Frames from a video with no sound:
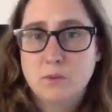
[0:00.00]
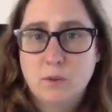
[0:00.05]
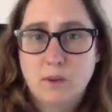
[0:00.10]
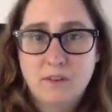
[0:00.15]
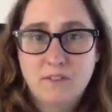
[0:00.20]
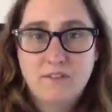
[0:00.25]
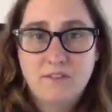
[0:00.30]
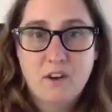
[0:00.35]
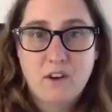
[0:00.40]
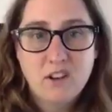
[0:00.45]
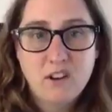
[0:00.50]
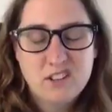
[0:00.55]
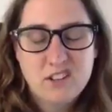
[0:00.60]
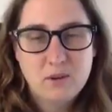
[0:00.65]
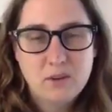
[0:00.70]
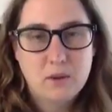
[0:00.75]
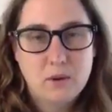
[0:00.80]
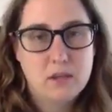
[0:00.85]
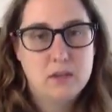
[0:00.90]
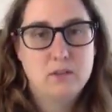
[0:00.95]
What font do you
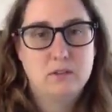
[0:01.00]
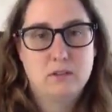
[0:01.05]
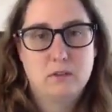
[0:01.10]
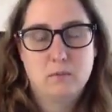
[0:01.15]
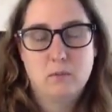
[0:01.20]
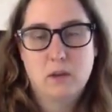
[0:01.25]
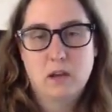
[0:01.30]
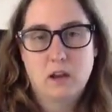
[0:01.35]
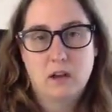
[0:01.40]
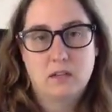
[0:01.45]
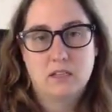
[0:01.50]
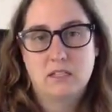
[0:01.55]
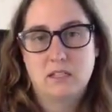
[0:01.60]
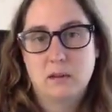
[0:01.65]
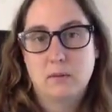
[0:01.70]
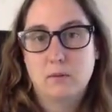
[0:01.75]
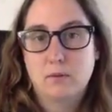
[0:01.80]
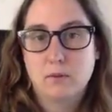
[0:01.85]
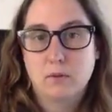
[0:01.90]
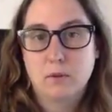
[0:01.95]
want to use? And we kind of
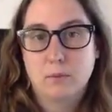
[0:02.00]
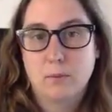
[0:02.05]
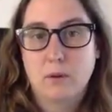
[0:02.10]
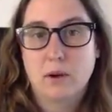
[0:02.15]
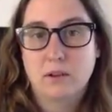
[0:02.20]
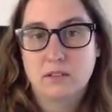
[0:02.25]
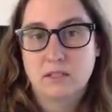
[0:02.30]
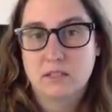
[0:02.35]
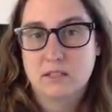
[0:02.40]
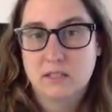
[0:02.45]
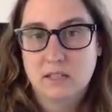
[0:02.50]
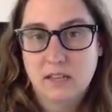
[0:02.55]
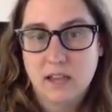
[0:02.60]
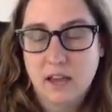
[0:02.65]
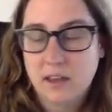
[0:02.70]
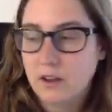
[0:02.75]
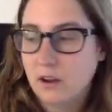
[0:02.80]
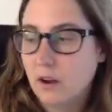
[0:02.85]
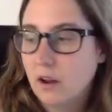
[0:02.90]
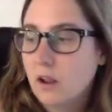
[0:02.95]
stepped through the process
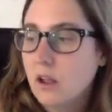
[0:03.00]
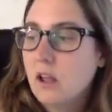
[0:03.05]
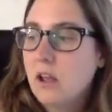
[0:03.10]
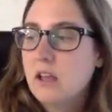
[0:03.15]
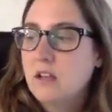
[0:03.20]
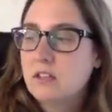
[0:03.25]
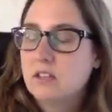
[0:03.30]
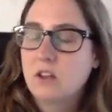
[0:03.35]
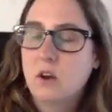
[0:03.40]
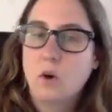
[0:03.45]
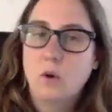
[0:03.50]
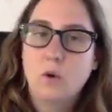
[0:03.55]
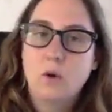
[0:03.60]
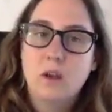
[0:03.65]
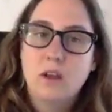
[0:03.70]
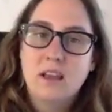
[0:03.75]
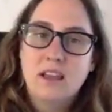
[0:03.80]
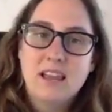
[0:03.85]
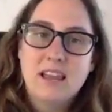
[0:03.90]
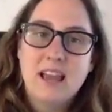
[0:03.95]
together. So
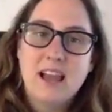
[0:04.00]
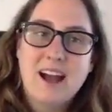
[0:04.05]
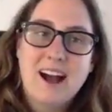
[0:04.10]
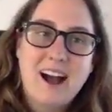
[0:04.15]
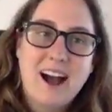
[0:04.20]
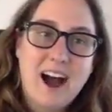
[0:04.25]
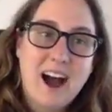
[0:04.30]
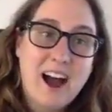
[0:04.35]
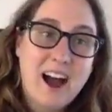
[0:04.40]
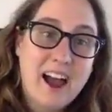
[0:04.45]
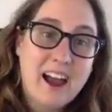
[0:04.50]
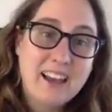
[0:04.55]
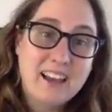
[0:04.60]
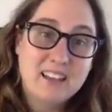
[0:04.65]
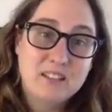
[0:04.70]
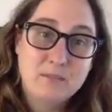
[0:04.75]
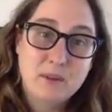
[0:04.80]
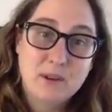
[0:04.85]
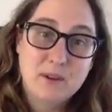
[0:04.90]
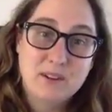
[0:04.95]
I
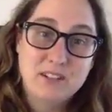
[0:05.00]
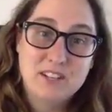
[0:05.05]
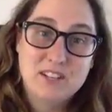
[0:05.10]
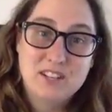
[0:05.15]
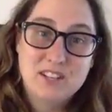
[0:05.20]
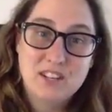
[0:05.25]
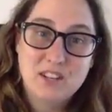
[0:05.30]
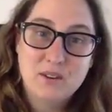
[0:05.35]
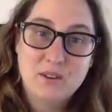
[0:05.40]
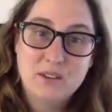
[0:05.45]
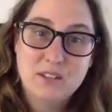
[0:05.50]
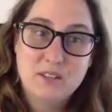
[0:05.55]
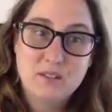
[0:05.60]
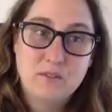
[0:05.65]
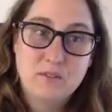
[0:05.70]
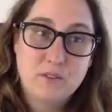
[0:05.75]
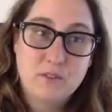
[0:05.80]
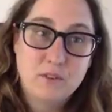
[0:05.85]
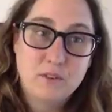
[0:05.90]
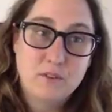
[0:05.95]
guess my question to you is,
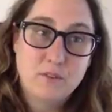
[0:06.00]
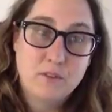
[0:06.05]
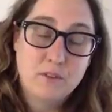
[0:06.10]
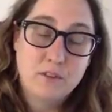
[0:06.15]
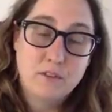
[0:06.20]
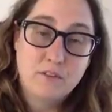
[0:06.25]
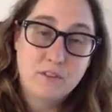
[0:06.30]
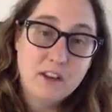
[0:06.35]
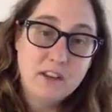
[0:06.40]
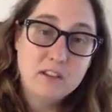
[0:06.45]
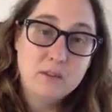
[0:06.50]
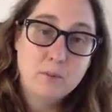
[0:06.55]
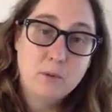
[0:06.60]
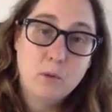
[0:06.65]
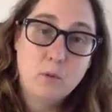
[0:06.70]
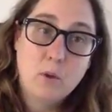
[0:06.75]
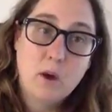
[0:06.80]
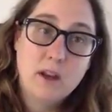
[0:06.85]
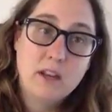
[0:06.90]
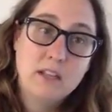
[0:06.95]
for the flexible
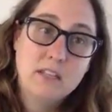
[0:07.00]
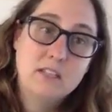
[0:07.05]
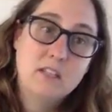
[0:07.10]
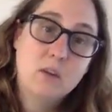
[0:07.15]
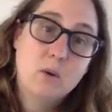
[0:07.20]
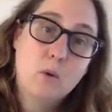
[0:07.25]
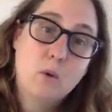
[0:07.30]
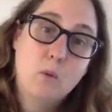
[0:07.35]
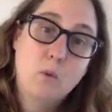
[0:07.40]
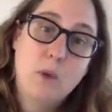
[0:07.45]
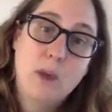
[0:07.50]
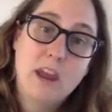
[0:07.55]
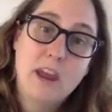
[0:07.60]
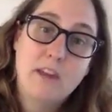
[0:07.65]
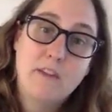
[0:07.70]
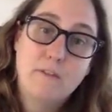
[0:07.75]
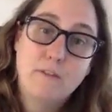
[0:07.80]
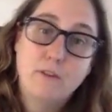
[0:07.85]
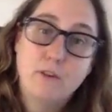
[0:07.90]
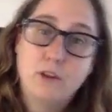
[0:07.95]
one, is there a way
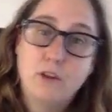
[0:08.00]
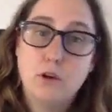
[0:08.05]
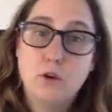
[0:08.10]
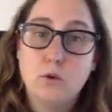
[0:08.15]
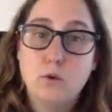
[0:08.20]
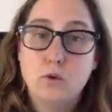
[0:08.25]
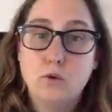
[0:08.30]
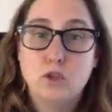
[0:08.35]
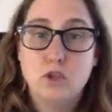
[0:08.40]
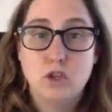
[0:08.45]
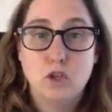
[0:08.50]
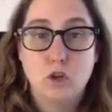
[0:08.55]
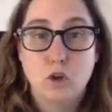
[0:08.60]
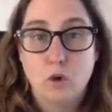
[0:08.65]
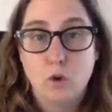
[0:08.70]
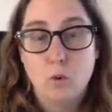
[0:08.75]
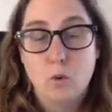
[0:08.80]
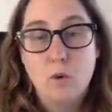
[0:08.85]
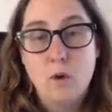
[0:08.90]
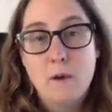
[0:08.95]
for you
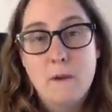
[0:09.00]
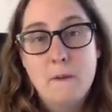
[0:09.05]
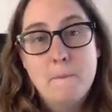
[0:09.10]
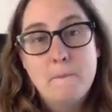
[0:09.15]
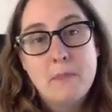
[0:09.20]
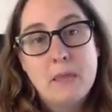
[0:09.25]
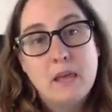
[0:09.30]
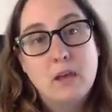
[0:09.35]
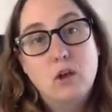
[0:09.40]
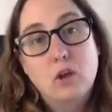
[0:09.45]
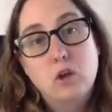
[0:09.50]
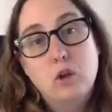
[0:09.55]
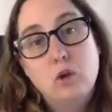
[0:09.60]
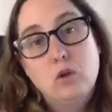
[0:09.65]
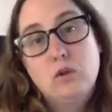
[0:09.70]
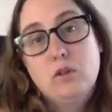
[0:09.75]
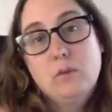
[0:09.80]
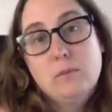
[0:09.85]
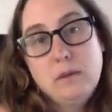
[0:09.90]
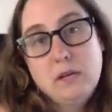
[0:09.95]
to
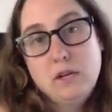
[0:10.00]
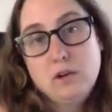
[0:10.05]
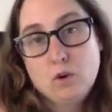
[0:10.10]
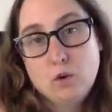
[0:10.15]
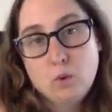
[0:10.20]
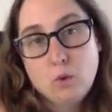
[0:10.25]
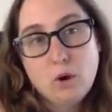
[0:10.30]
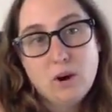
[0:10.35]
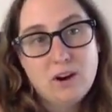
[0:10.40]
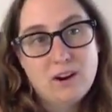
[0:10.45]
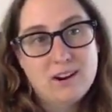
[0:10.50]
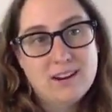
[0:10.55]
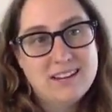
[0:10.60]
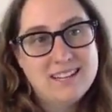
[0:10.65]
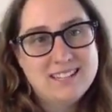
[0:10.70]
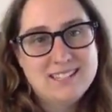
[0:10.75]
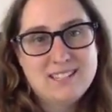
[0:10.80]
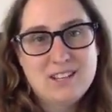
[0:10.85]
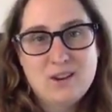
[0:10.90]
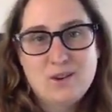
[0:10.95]
include them in your work?
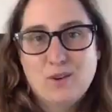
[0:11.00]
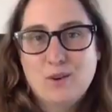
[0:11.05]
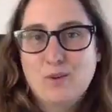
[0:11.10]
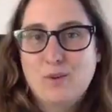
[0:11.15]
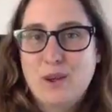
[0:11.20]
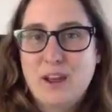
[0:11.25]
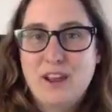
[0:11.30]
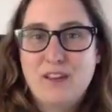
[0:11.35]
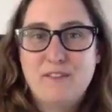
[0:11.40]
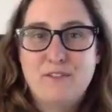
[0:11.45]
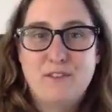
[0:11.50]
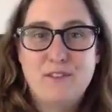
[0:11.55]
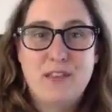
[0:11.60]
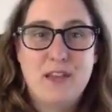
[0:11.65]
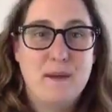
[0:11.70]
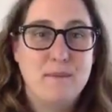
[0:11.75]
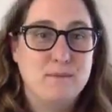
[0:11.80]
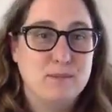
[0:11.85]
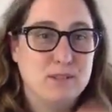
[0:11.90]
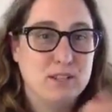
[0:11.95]
Is there a way for
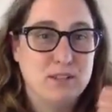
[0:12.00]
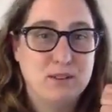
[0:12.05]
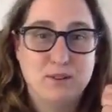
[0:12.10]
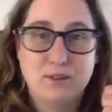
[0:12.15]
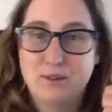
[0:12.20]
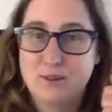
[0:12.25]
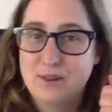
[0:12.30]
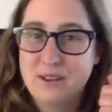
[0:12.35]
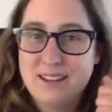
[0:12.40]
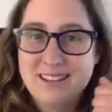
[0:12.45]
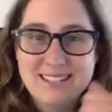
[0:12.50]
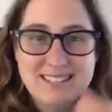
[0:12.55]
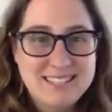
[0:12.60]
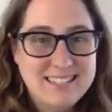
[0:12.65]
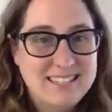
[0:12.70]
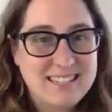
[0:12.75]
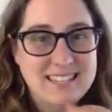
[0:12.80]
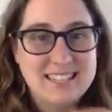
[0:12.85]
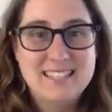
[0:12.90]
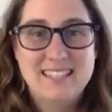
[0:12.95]
them to
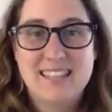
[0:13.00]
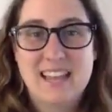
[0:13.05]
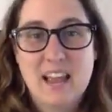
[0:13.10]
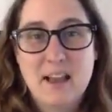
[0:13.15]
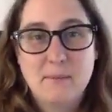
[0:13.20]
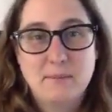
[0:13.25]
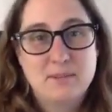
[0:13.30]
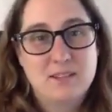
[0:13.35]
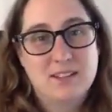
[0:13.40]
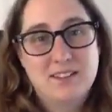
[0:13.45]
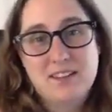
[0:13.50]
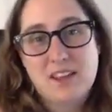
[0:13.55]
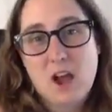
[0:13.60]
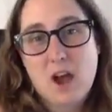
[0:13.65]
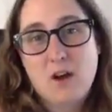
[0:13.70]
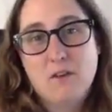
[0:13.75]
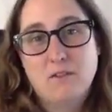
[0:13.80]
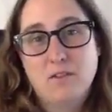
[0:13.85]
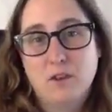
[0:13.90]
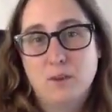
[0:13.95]
stick stamps on the
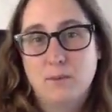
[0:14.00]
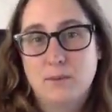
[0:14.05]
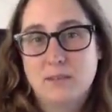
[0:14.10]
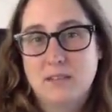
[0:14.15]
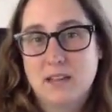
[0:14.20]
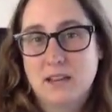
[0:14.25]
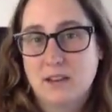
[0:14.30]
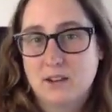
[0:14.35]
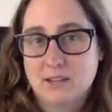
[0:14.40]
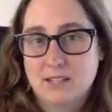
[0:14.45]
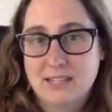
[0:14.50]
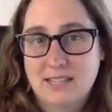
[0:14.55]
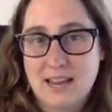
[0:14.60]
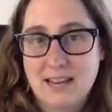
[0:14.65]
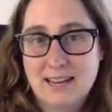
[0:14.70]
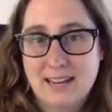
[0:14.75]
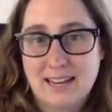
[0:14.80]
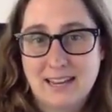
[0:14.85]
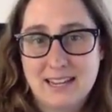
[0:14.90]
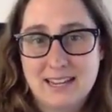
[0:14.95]
envelopes that you're
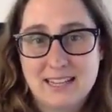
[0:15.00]
sending?